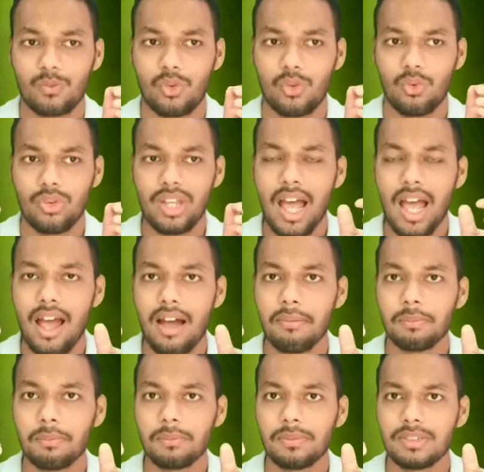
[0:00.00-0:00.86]
We
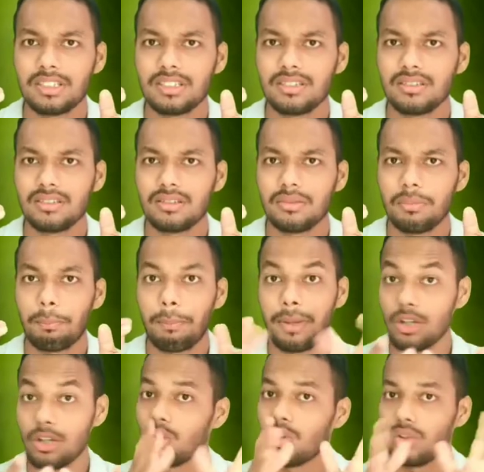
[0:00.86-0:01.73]
have
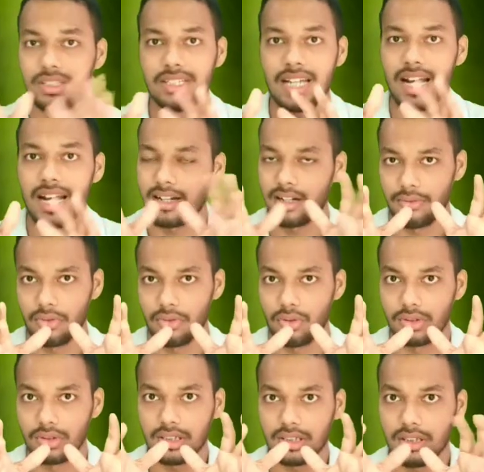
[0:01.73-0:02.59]
petrology and
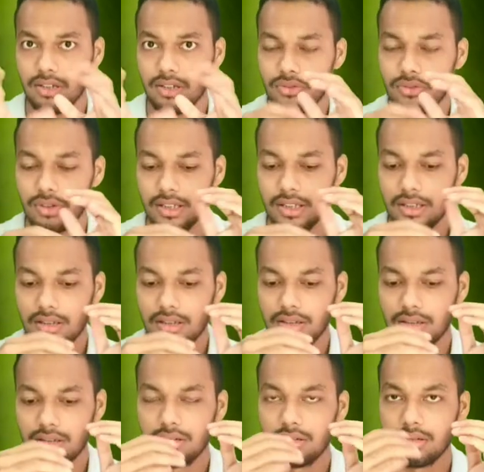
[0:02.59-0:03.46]
topology. If
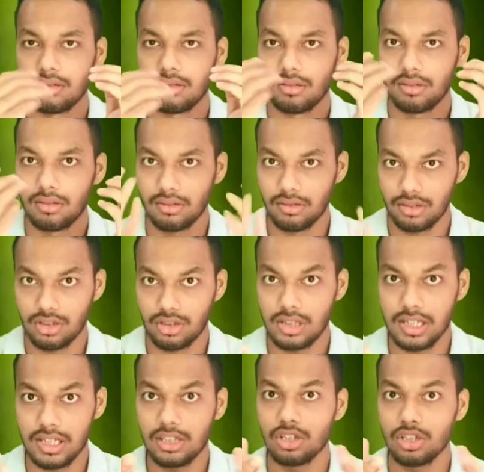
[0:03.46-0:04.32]
we
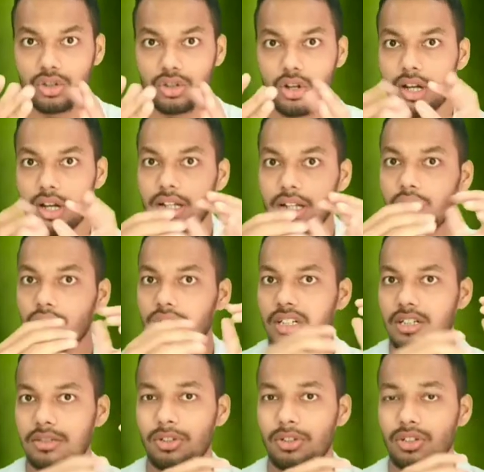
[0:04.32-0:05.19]
study the soil
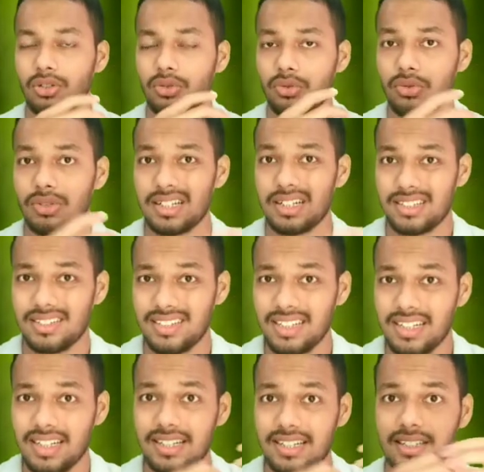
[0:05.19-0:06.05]
with respect to its
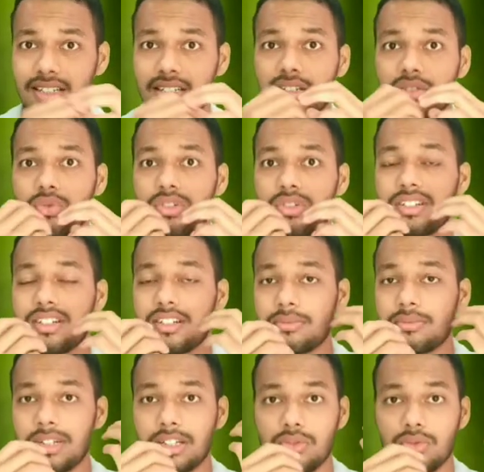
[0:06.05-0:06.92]
genesis, with
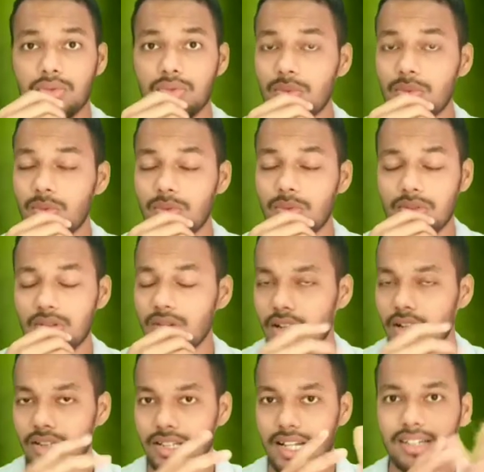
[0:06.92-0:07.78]
respect to
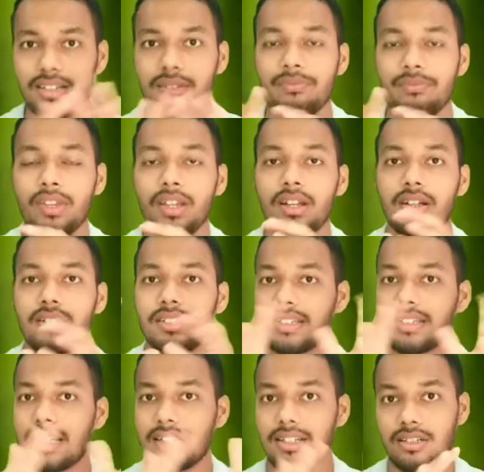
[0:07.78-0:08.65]
all that,
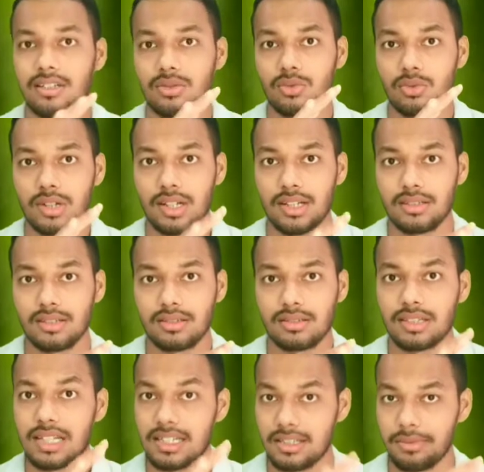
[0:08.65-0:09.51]
then that is known
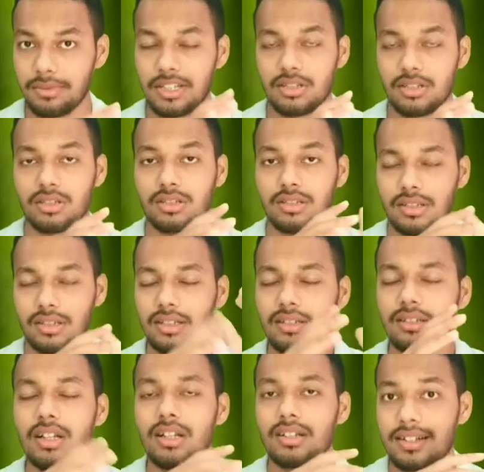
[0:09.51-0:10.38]
as classification.
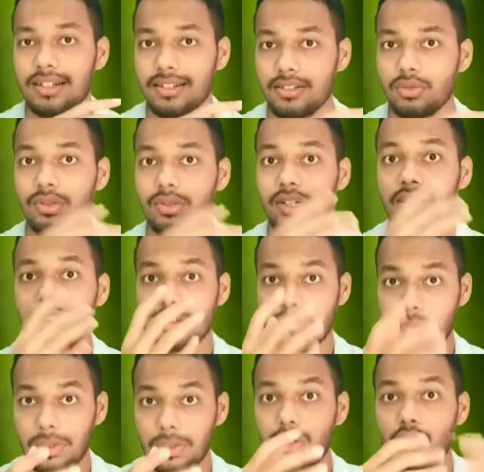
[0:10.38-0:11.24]
Then that is known
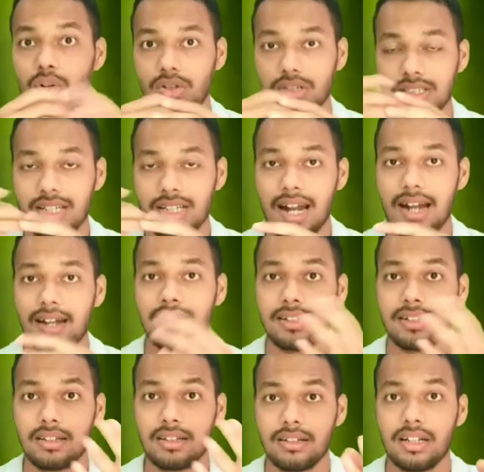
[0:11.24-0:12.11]
as petrology.
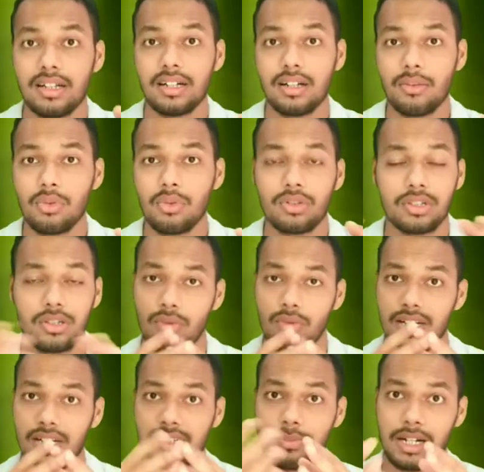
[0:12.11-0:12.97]
And topology,
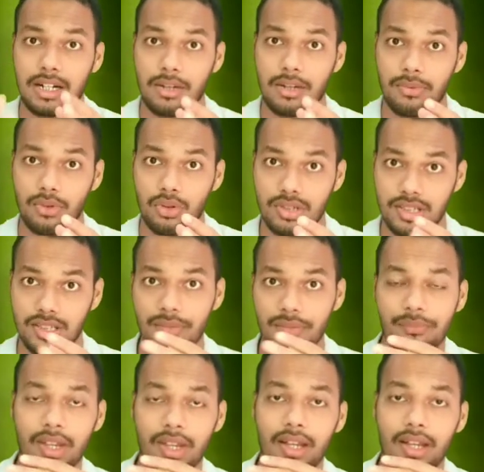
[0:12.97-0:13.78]
what is topology?